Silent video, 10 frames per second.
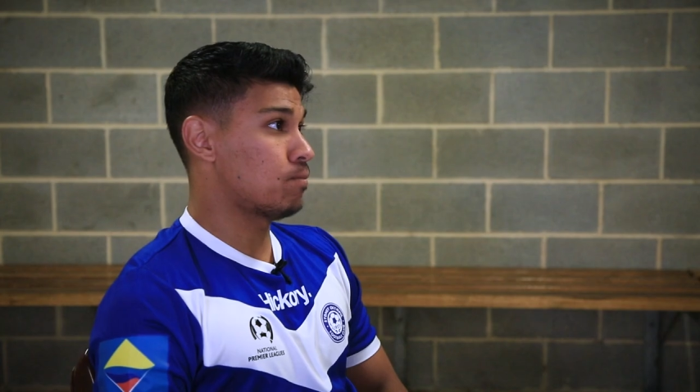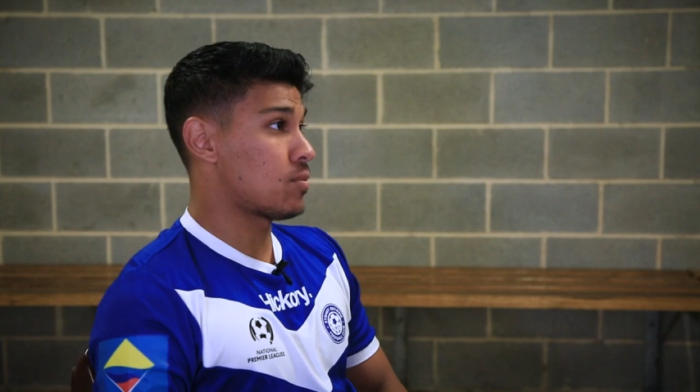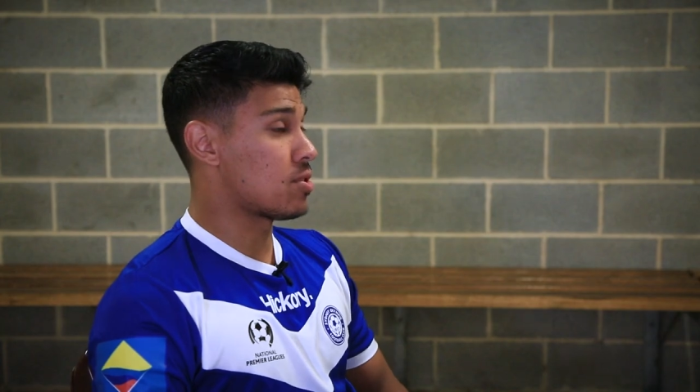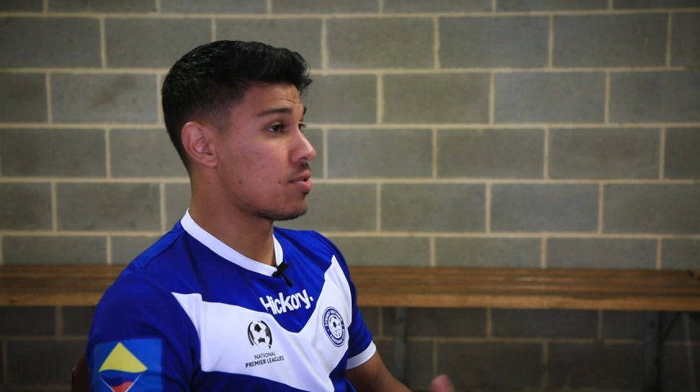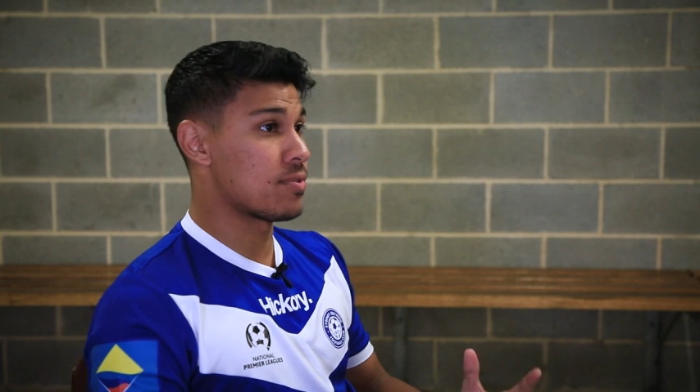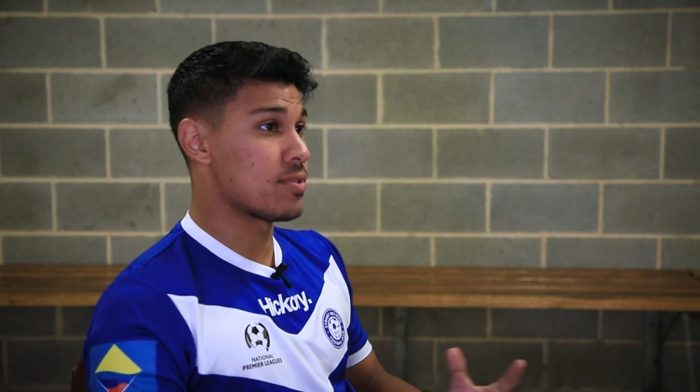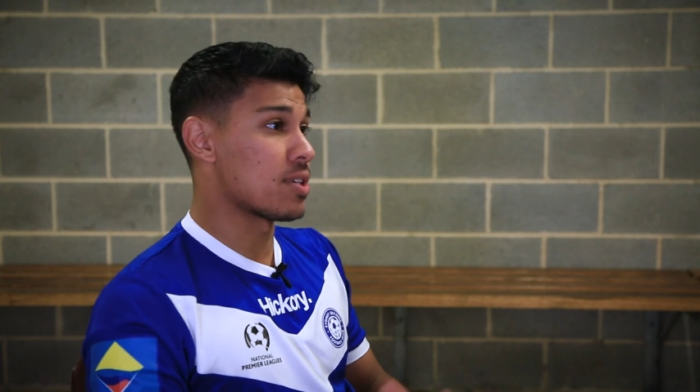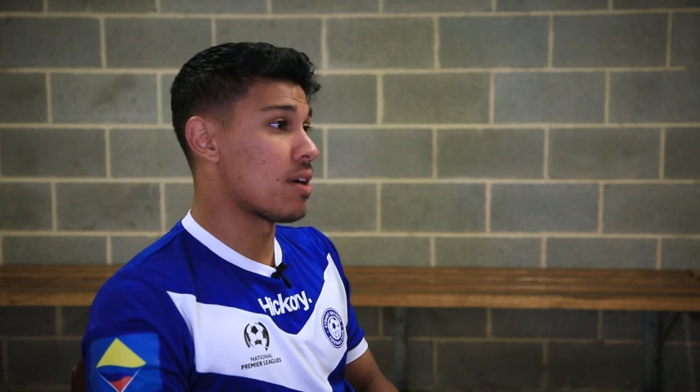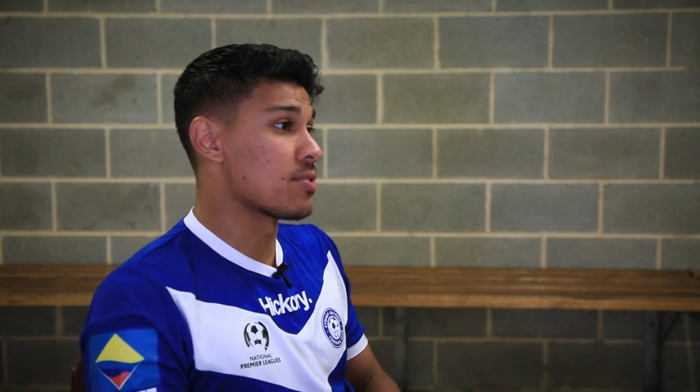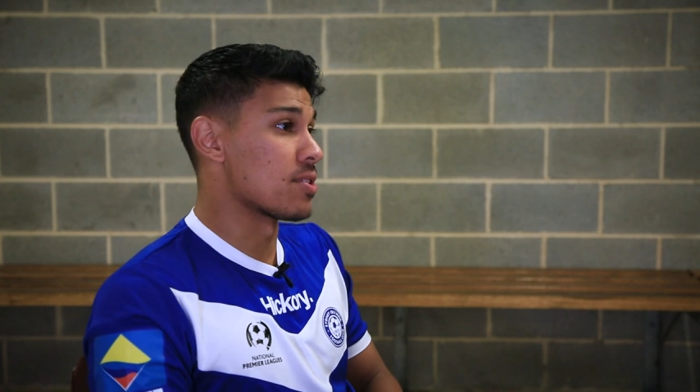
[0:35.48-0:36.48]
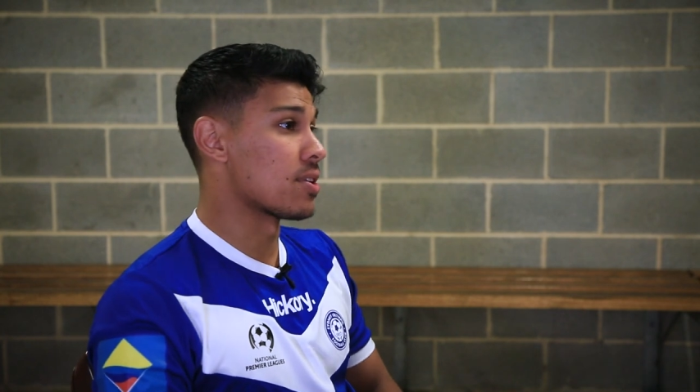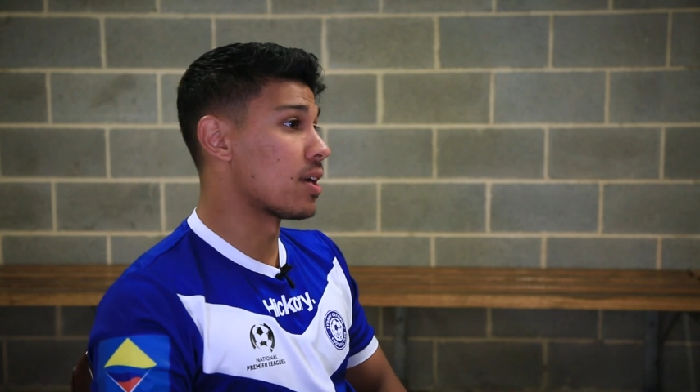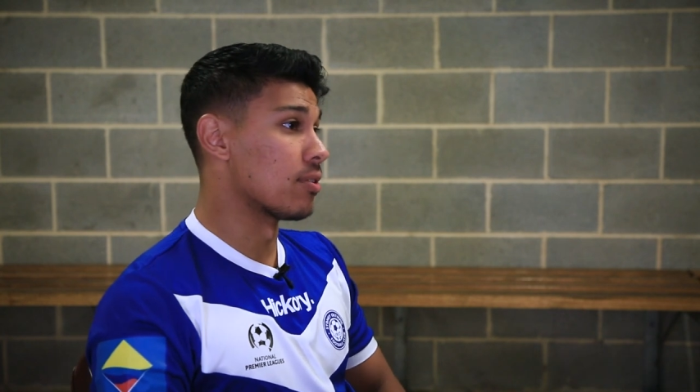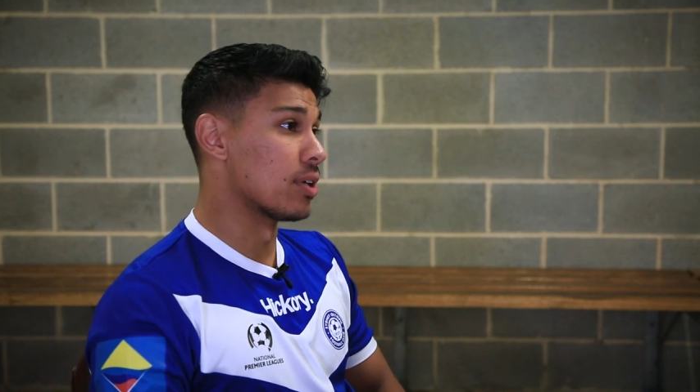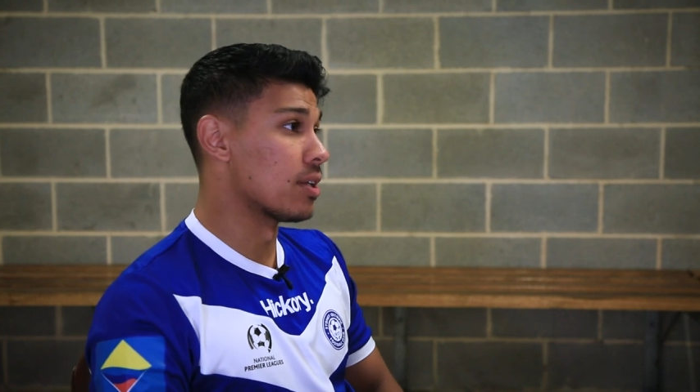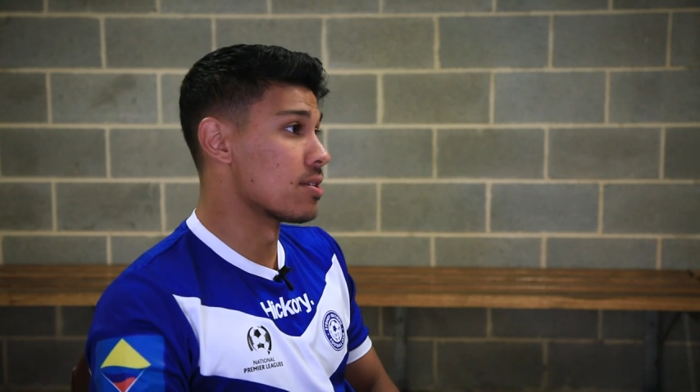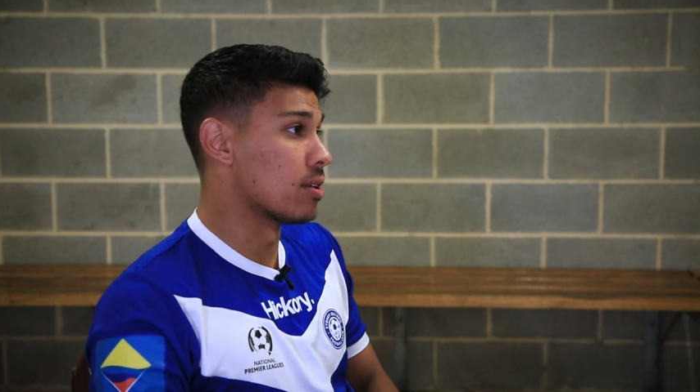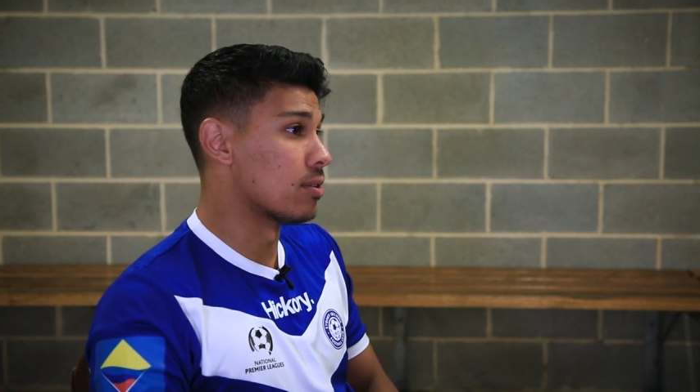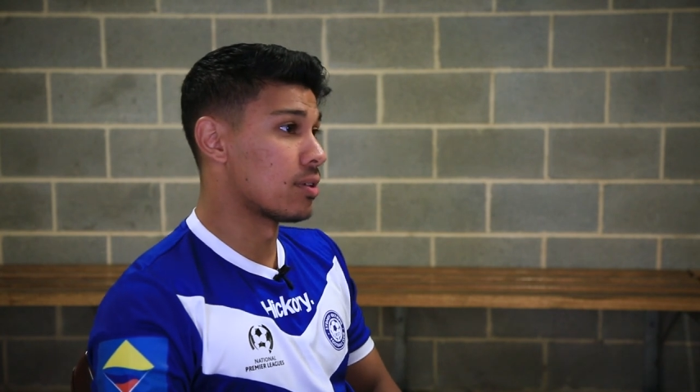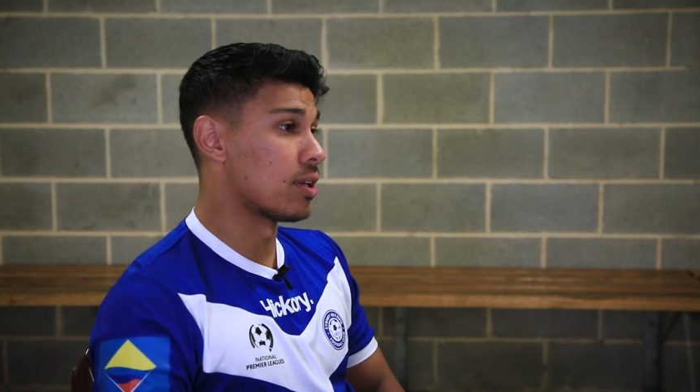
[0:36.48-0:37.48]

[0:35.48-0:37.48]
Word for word: It's tough to say really. There's a